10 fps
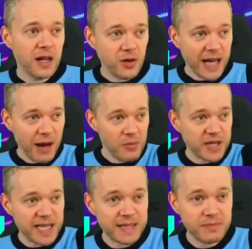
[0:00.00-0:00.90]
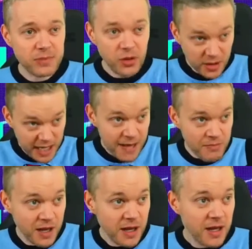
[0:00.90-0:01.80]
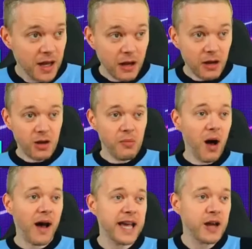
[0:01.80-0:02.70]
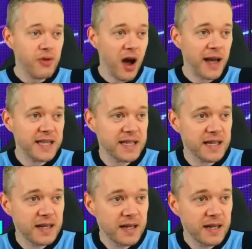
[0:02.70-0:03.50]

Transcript: Look how much he's... Look at him. Oh, my Christ.